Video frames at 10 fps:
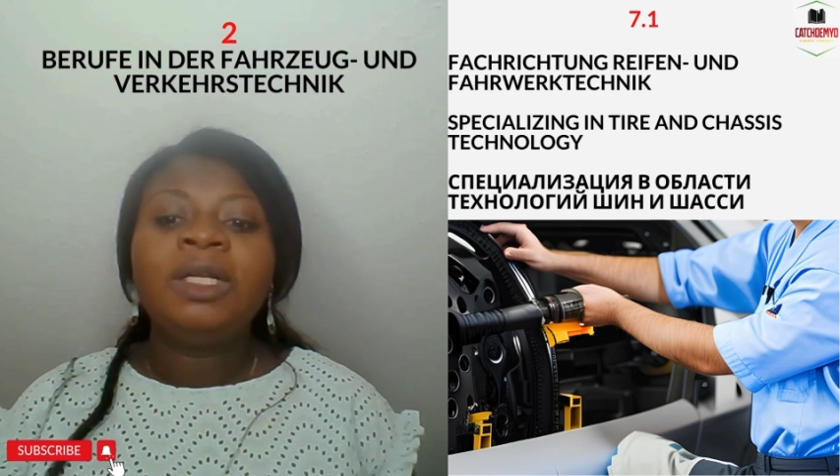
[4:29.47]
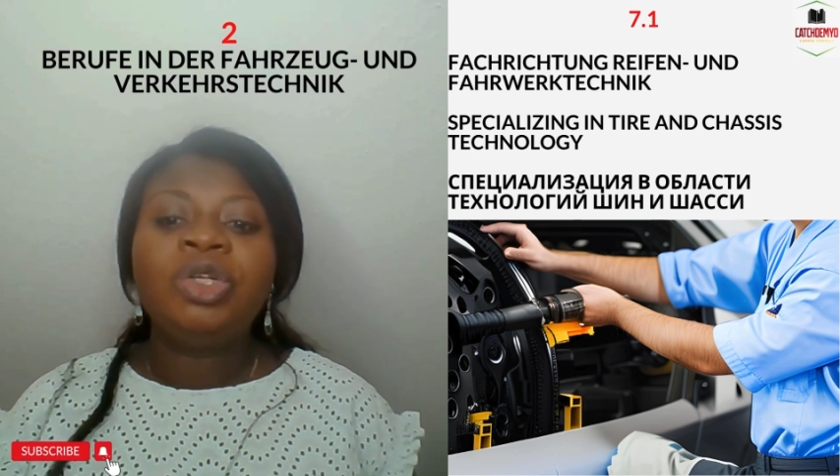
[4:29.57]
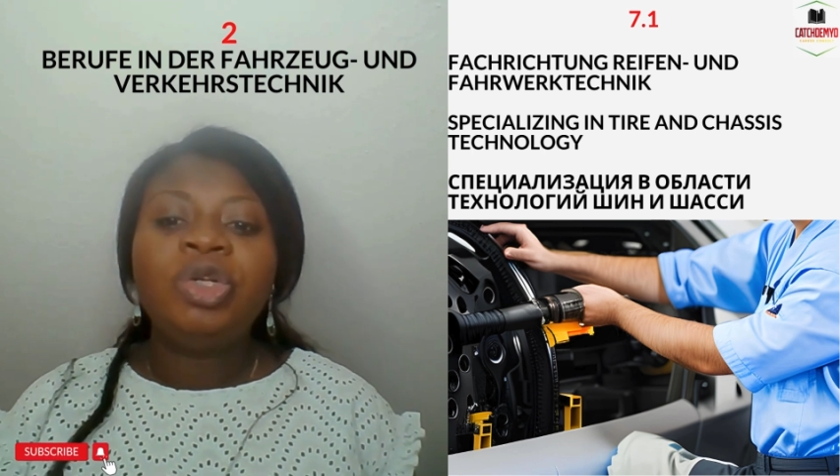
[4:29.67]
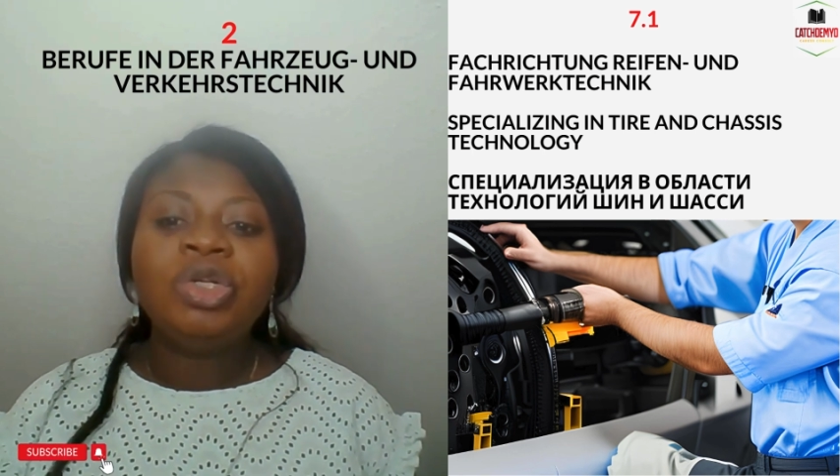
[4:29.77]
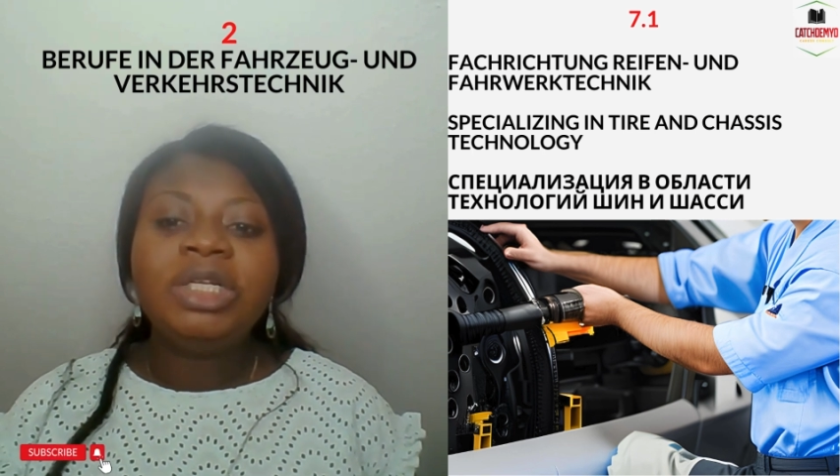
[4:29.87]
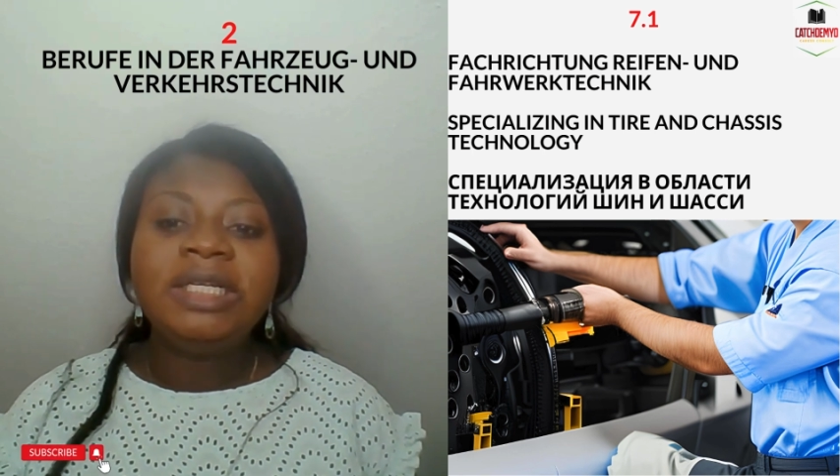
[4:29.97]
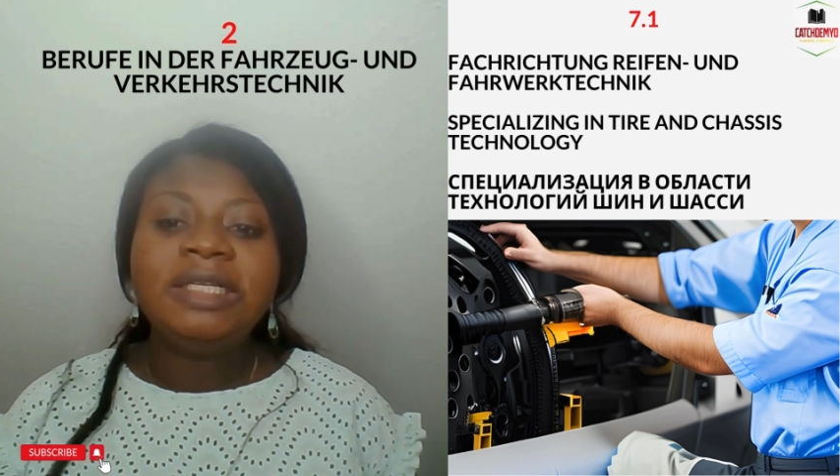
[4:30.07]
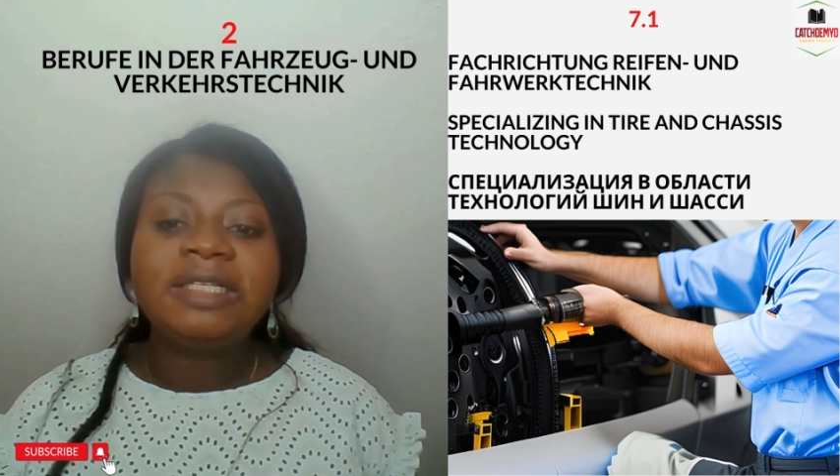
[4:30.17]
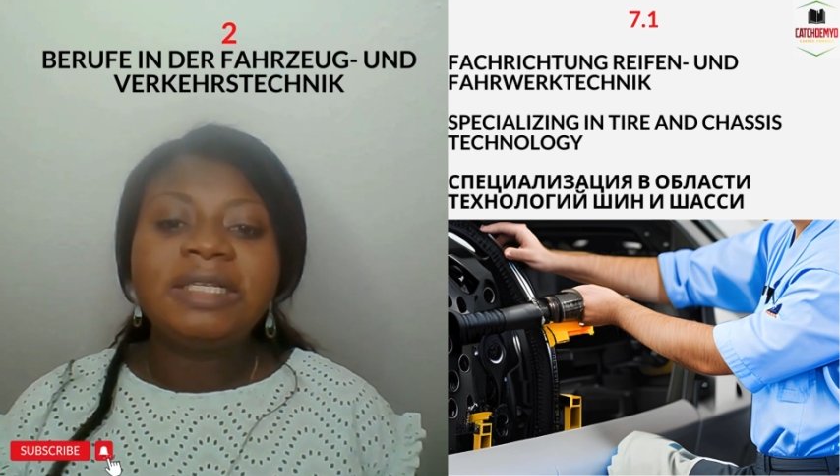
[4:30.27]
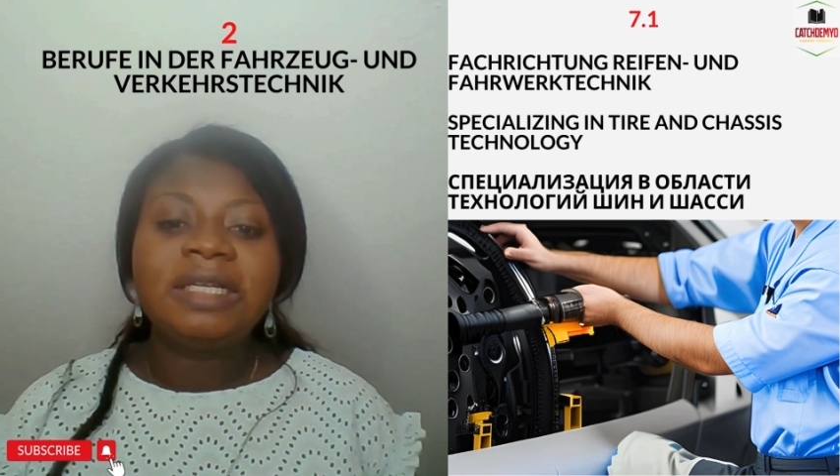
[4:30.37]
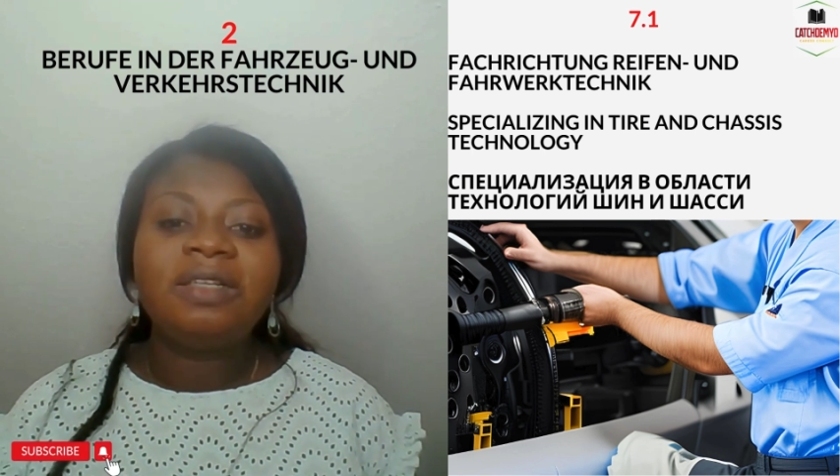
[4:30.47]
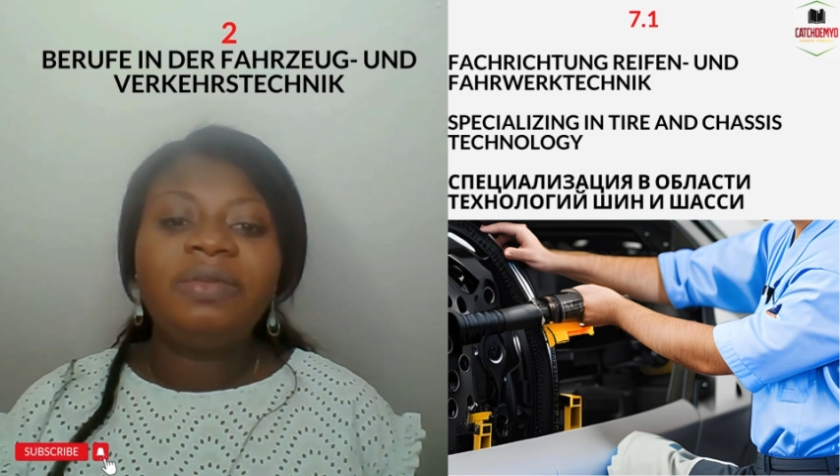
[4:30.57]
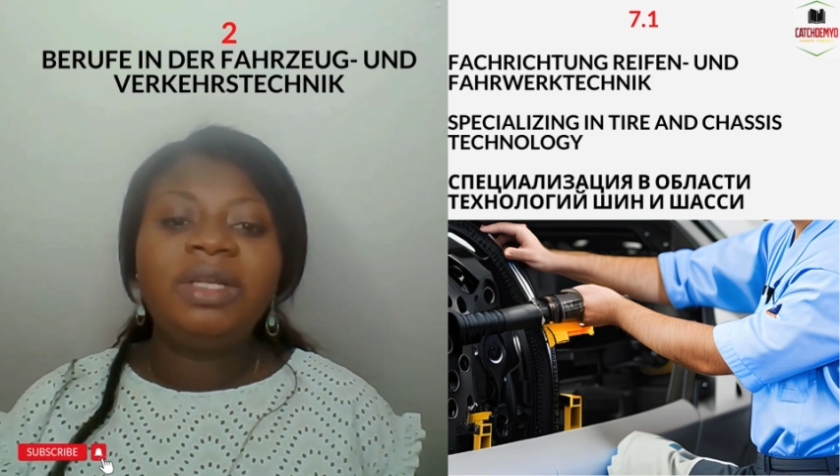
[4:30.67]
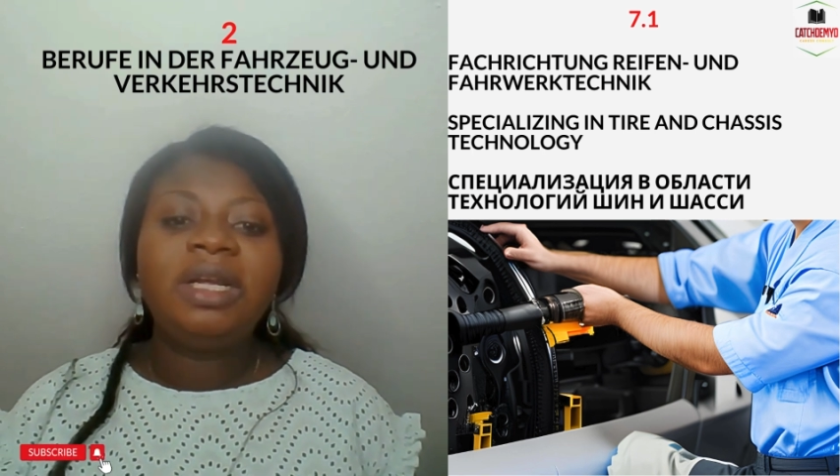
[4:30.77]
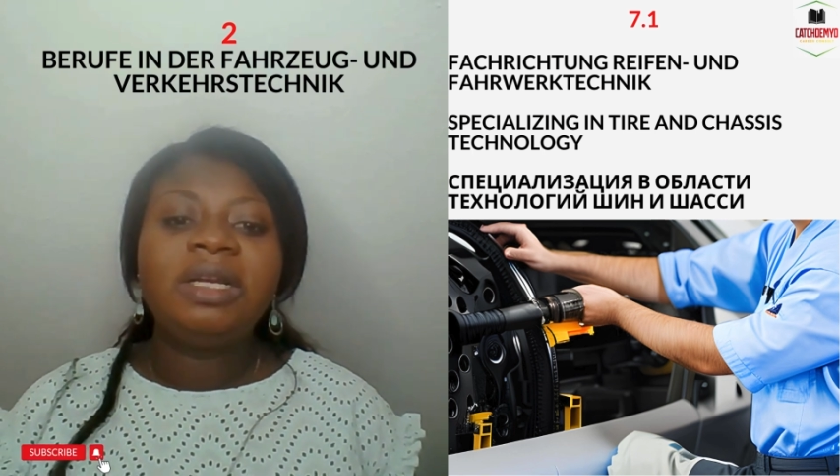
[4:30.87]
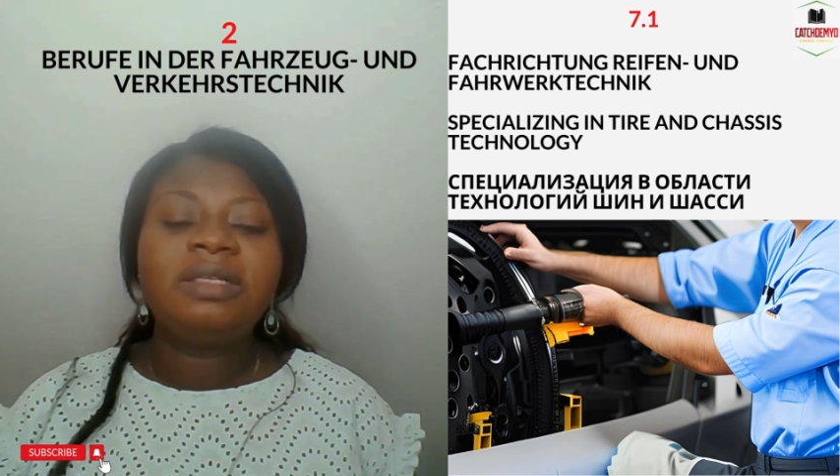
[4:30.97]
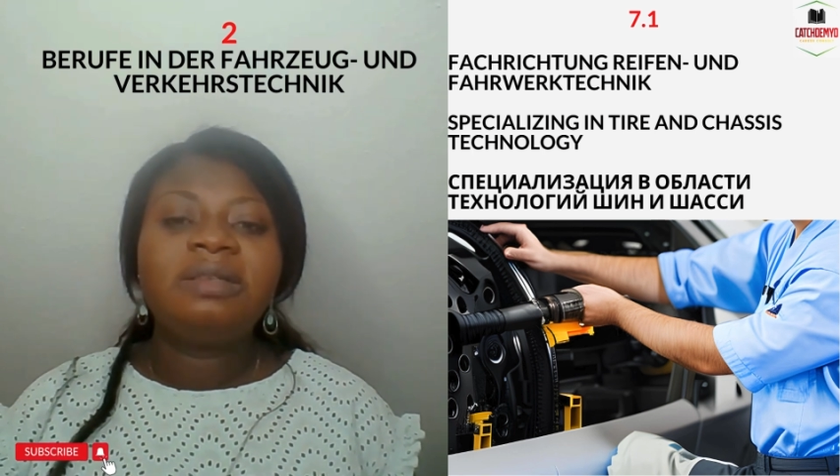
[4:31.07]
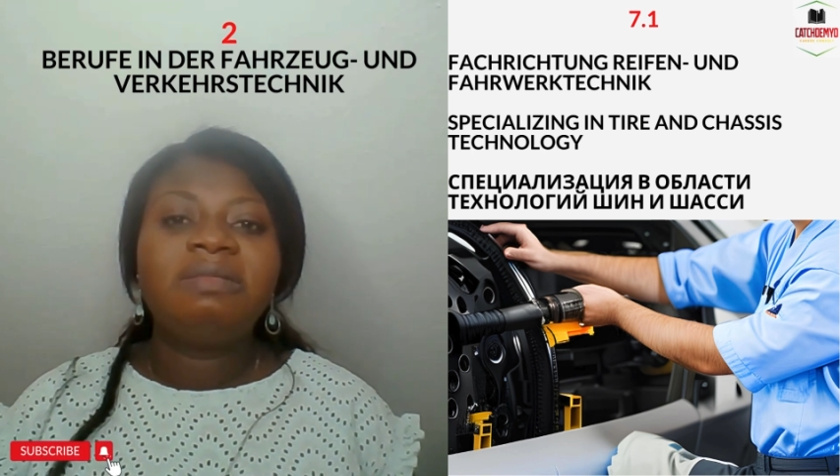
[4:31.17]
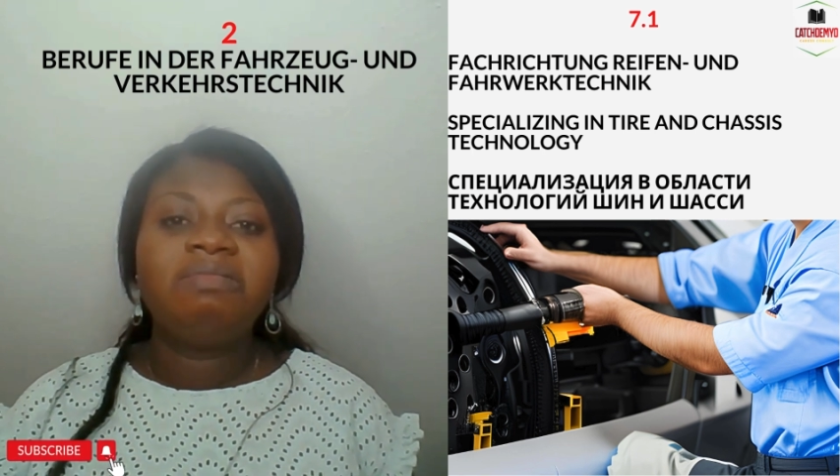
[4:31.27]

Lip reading: Do you need a certificate?